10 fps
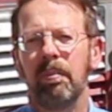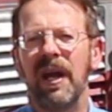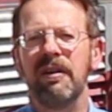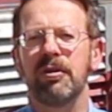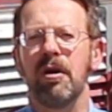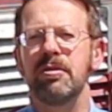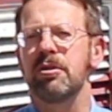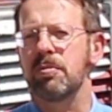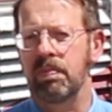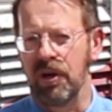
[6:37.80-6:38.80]

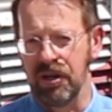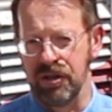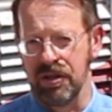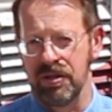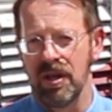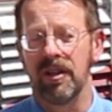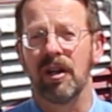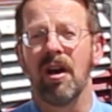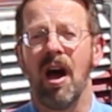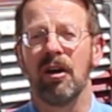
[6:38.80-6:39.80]
Penrose's purchase of the
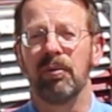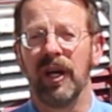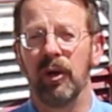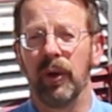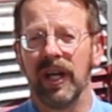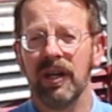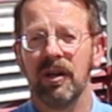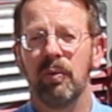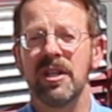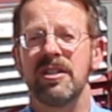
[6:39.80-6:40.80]
Cog Railway
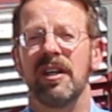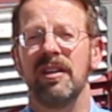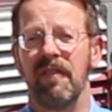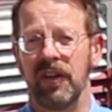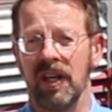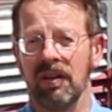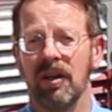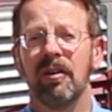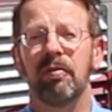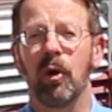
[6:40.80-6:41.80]
was significant
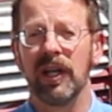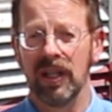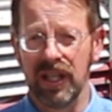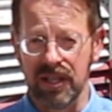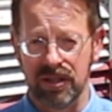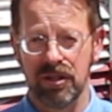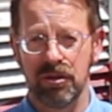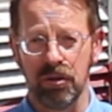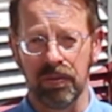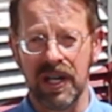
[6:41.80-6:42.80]
for at least
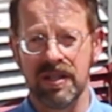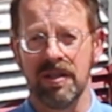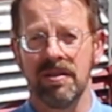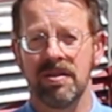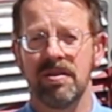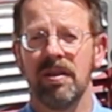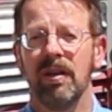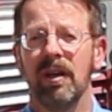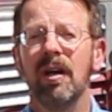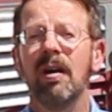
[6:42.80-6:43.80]
2 reasons.
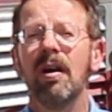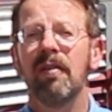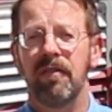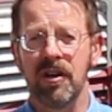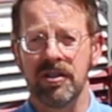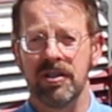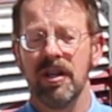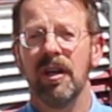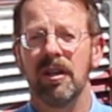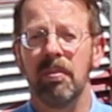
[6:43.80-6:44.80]
First,
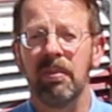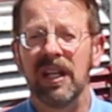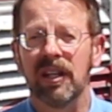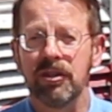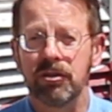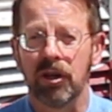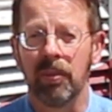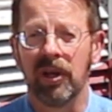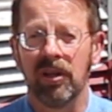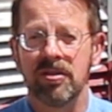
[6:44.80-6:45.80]
the Midland
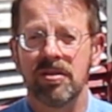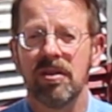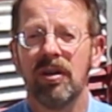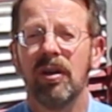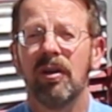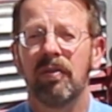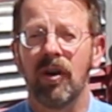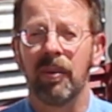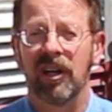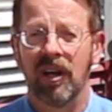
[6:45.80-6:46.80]
Terminal's
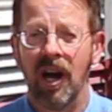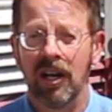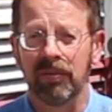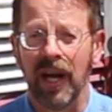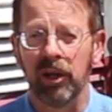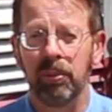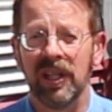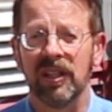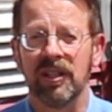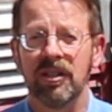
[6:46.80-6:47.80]
former Colorado
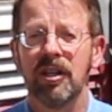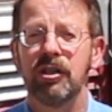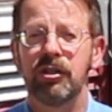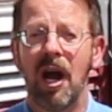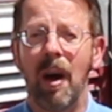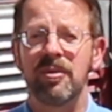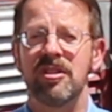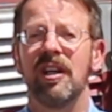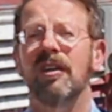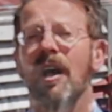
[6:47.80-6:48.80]
Midland shops in